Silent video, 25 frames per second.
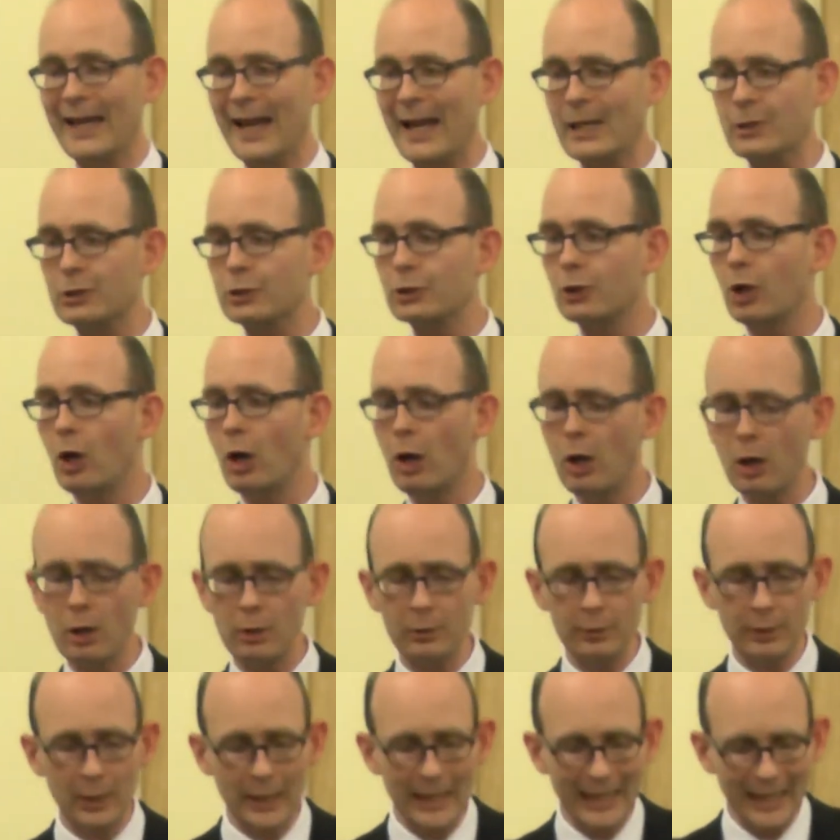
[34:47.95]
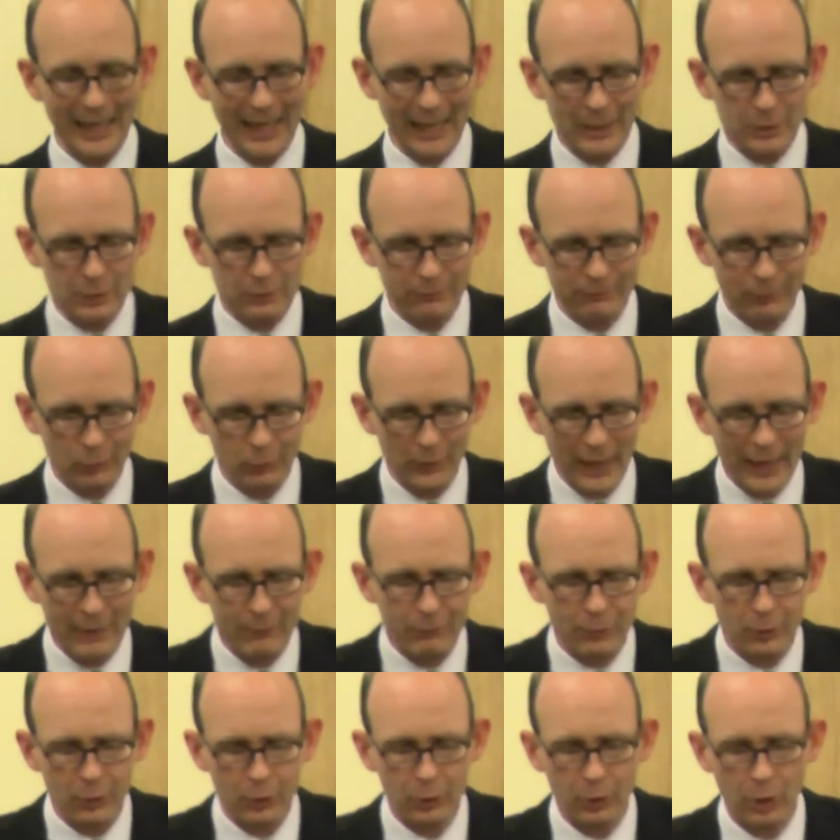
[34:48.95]
It's gone, it's
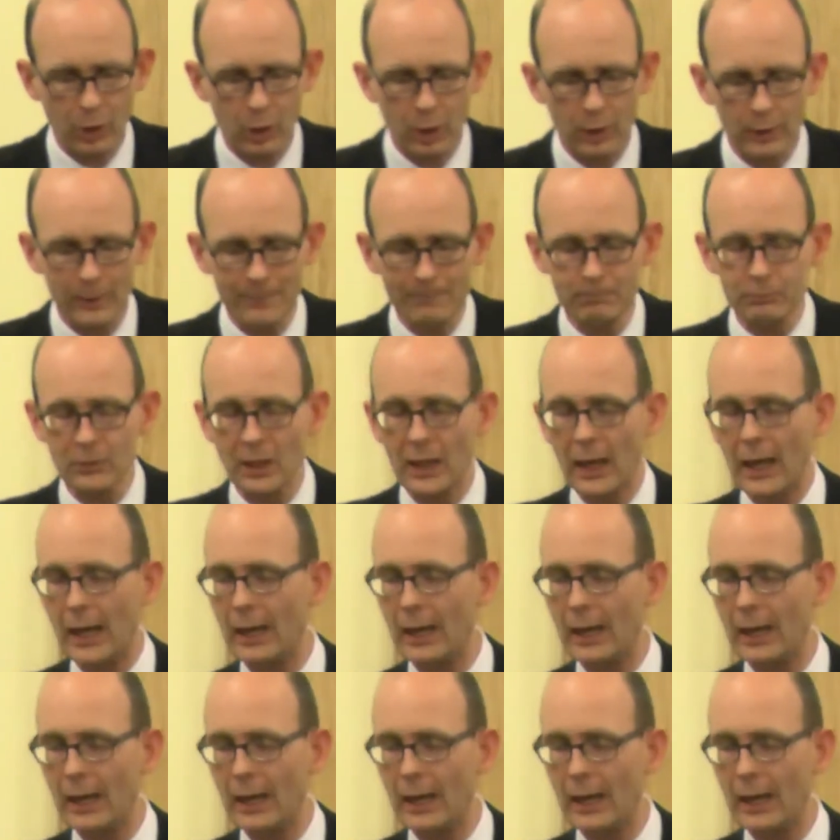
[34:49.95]
forever gone,